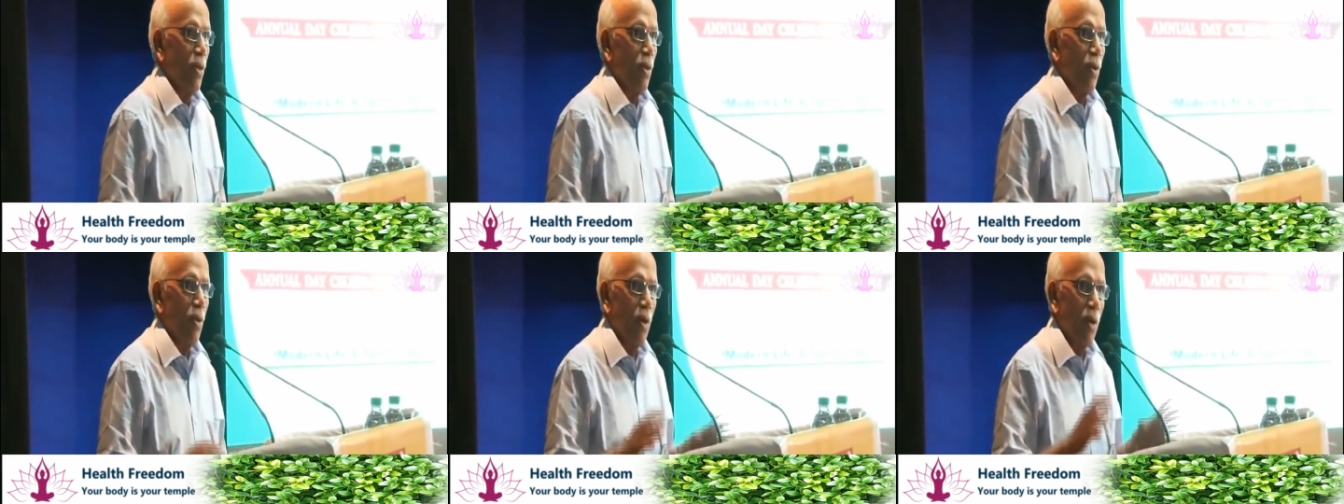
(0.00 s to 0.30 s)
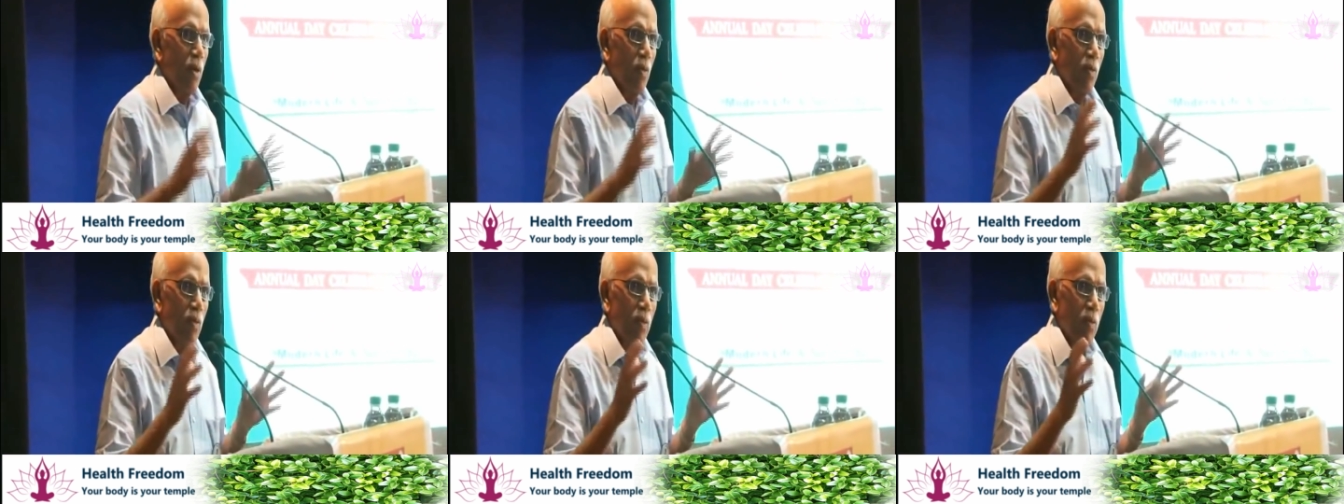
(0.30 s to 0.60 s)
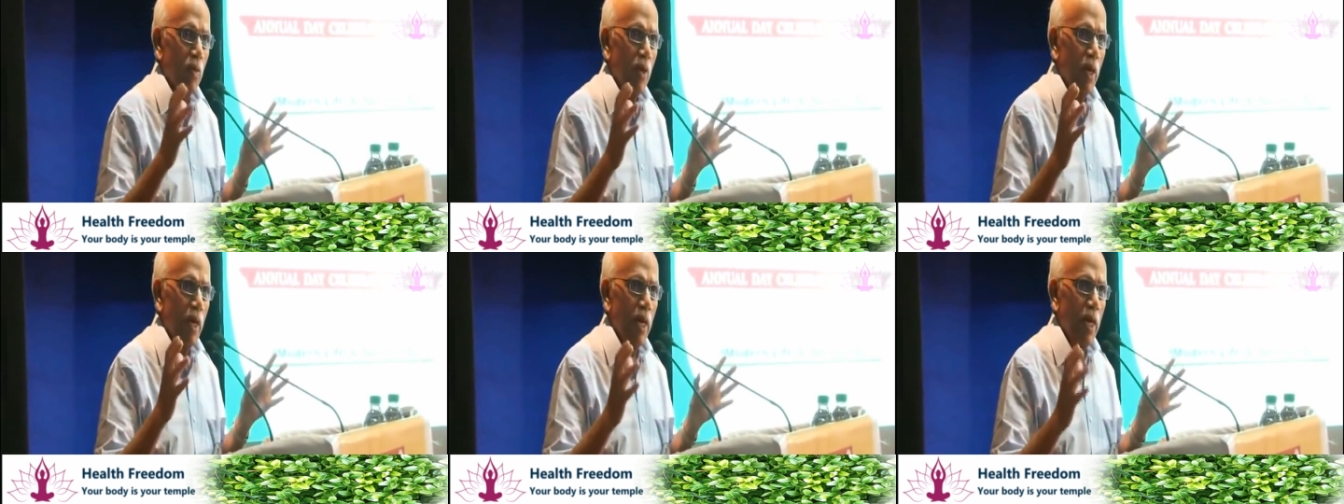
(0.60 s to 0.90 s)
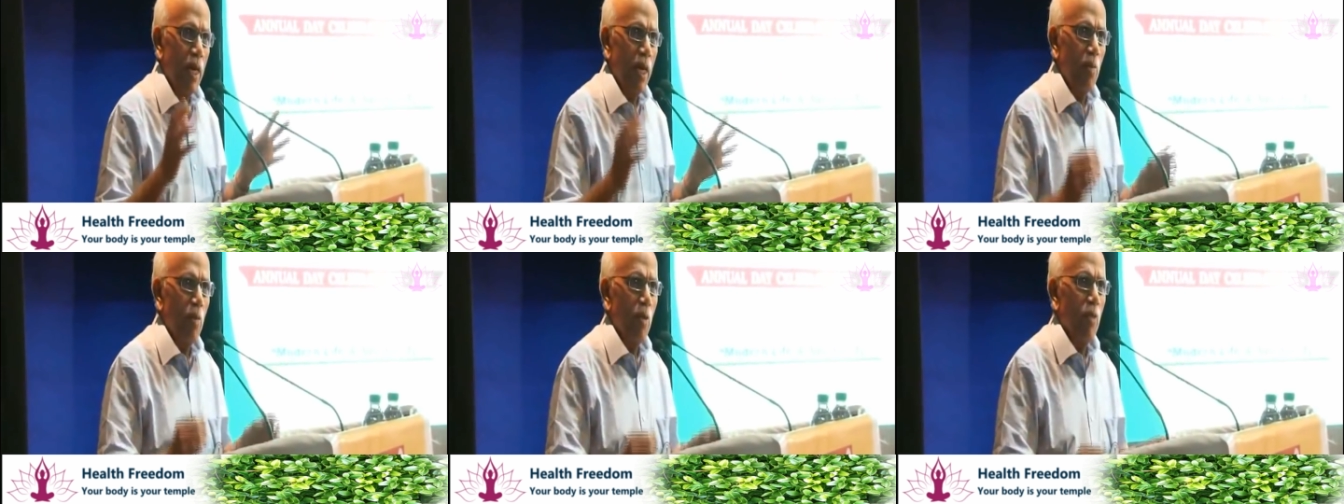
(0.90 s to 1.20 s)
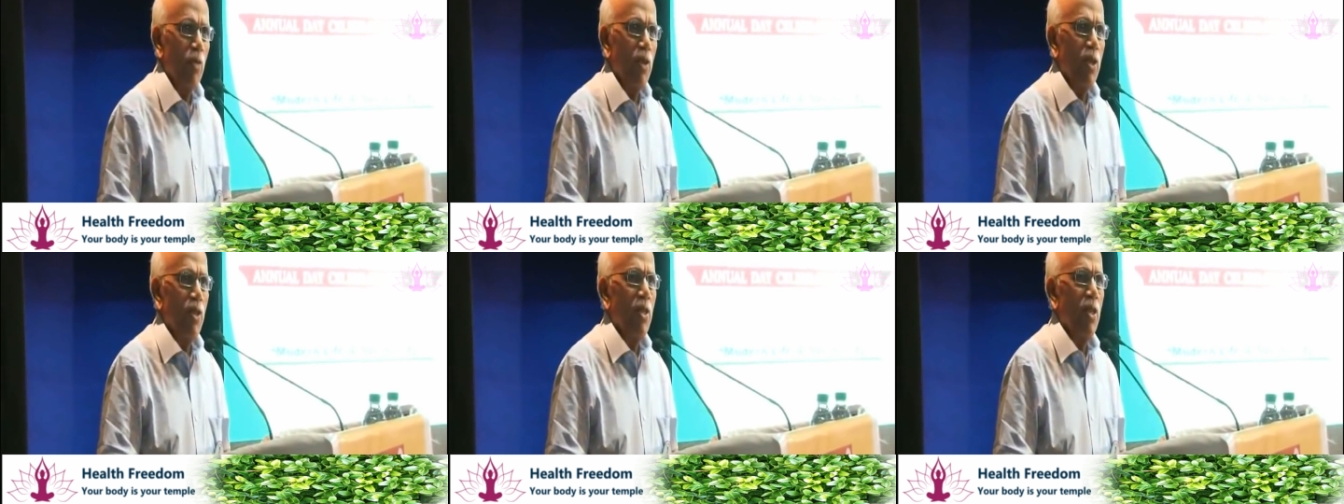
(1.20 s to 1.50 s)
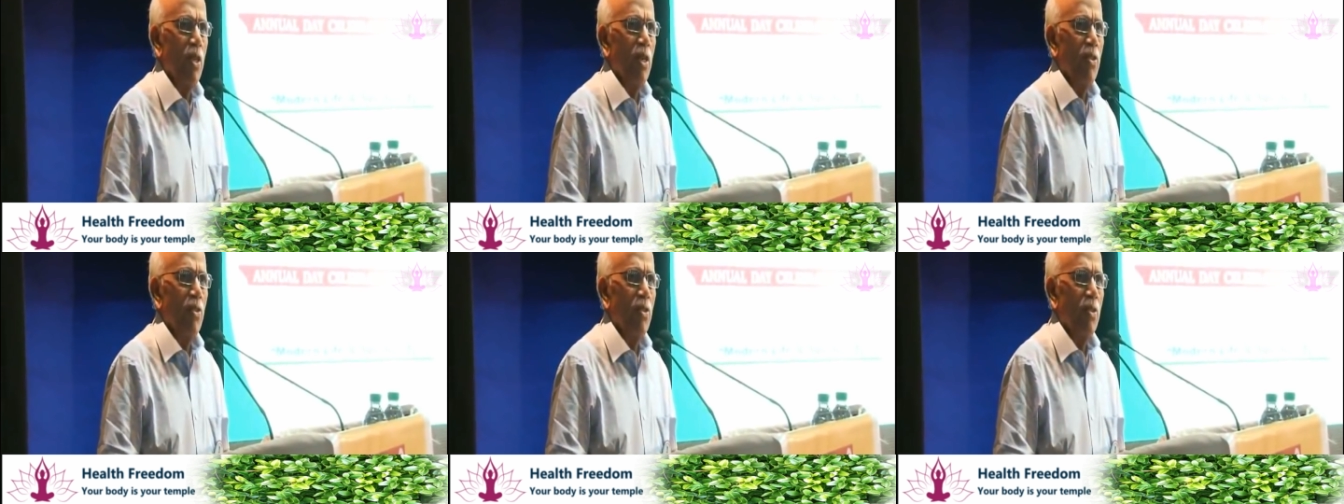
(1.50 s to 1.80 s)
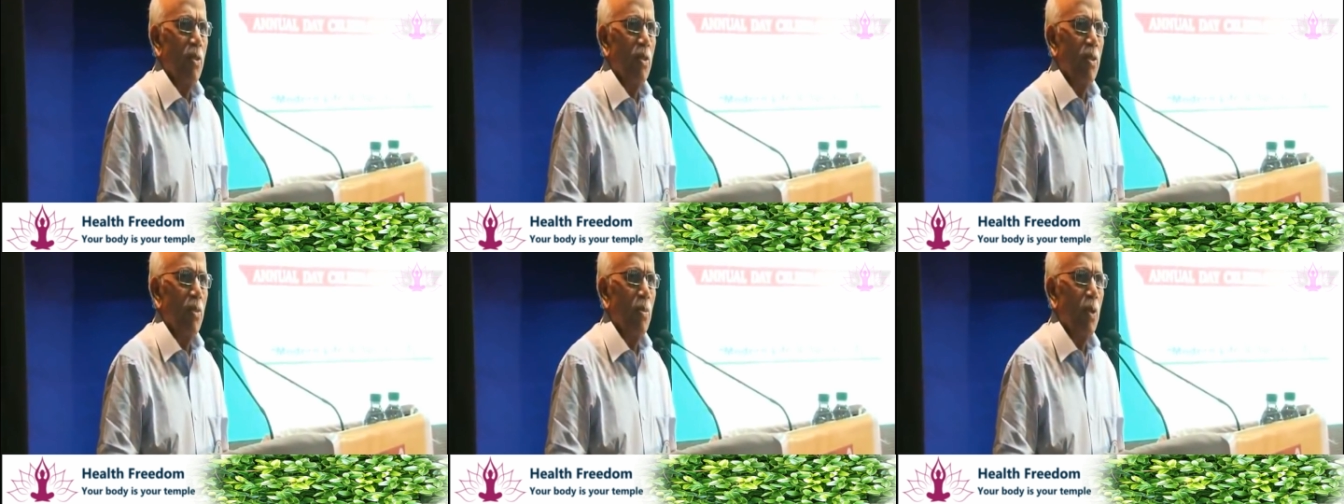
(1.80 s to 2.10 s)
You're all varied
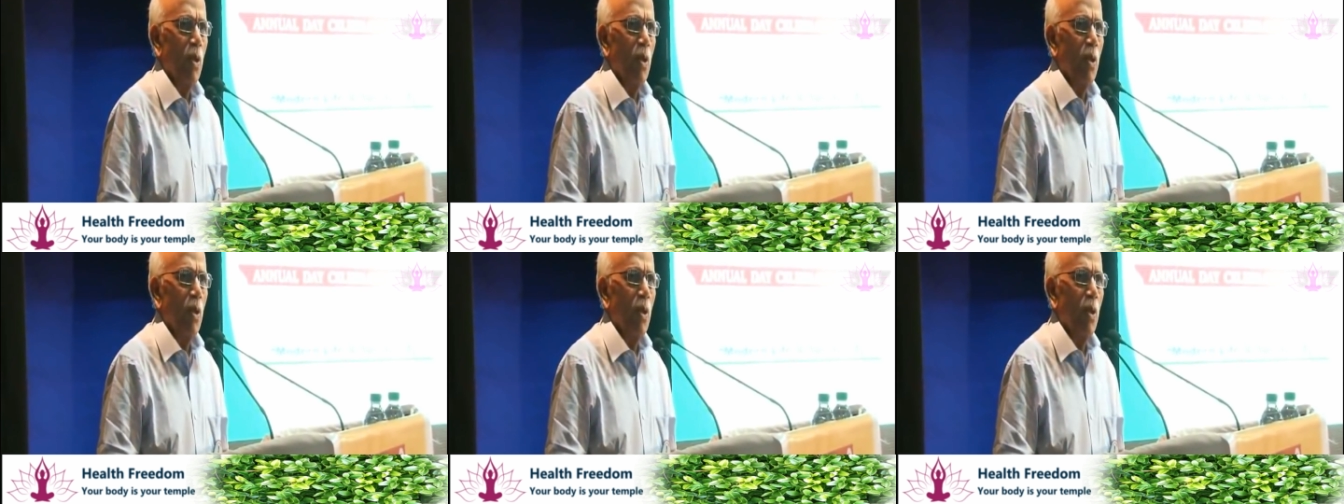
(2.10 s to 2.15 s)
professionals